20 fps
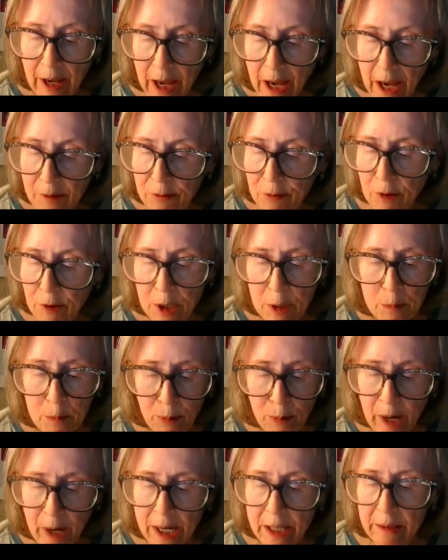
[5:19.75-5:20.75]
every
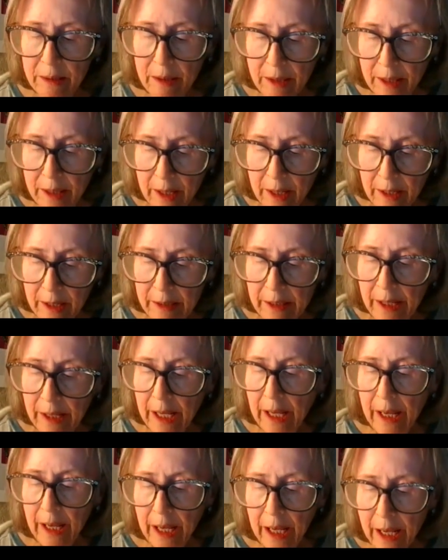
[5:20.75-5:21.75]
bright thing
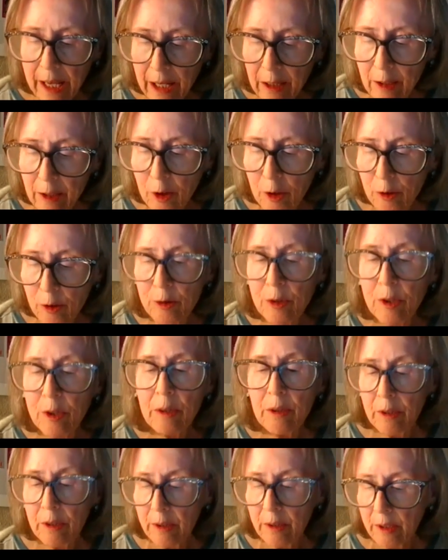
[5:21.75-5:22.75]
haloed
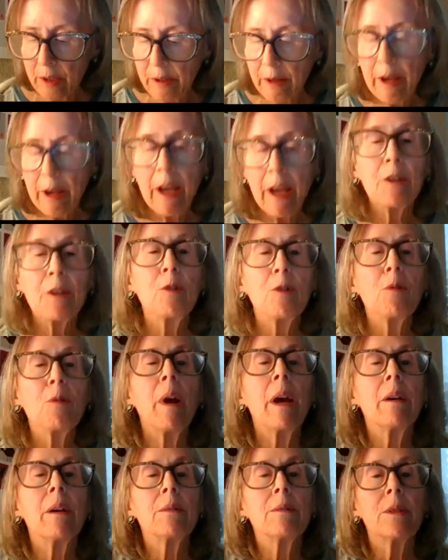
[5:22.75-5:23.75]
and
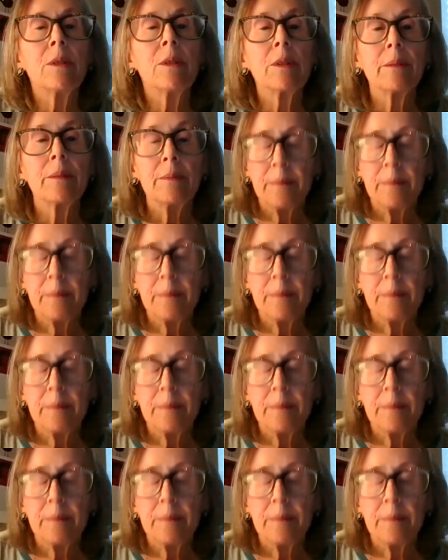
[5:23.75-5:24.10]
crowned.